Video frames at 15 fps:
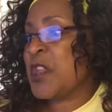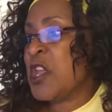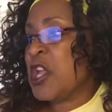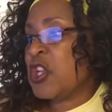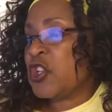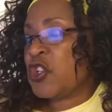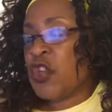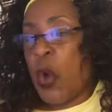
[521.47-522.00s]

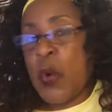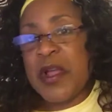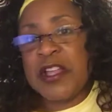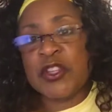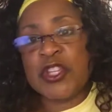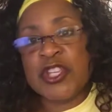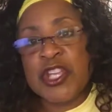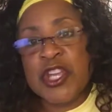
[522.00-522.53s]
So
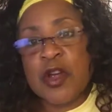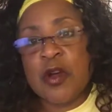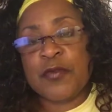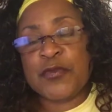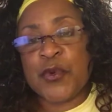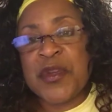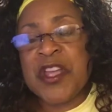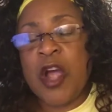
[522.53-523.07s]
in the year
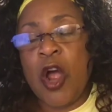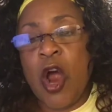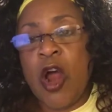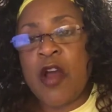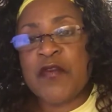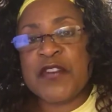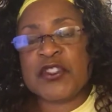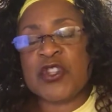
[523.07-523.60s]
of three
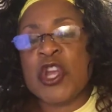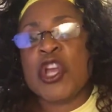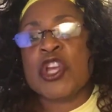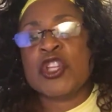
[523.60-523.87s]
harvests,